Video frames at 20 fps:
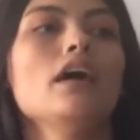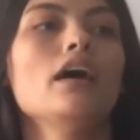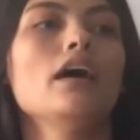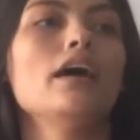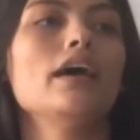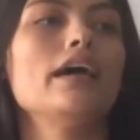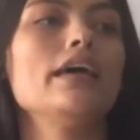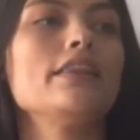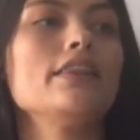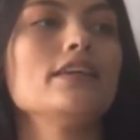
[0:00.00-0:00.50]

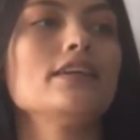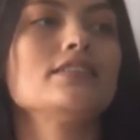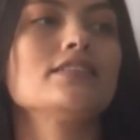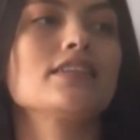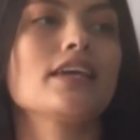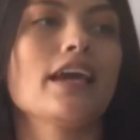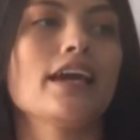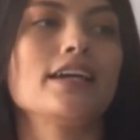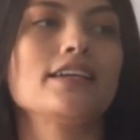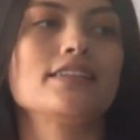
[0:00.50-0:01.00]
in this
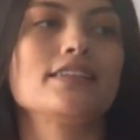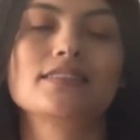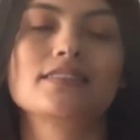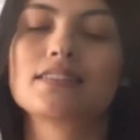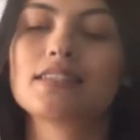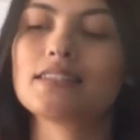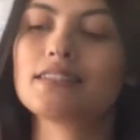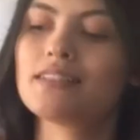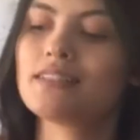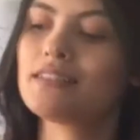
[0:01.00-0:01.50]
case,
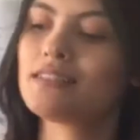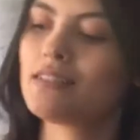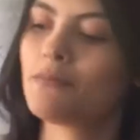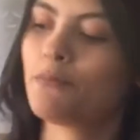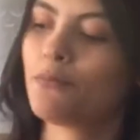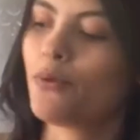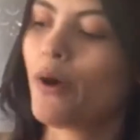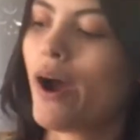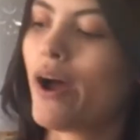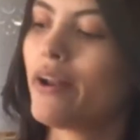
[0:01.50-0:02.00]
this is the
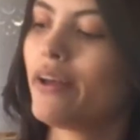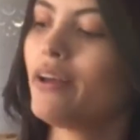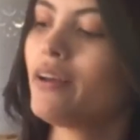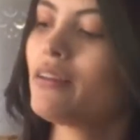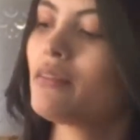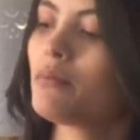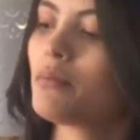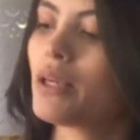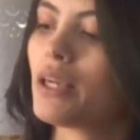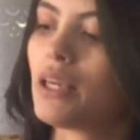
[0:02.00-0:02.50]

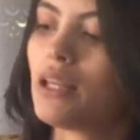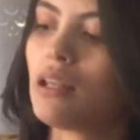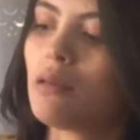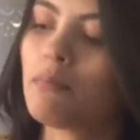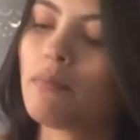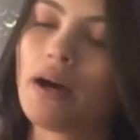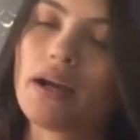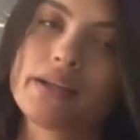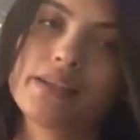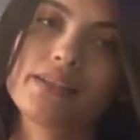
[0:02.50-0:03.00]
product, Bikini
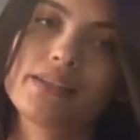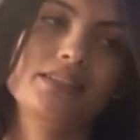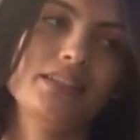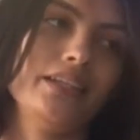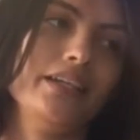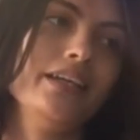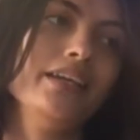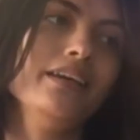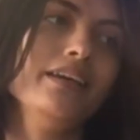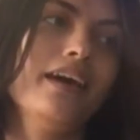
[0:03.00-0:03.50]
Body
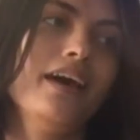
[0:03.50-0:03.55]
Tea.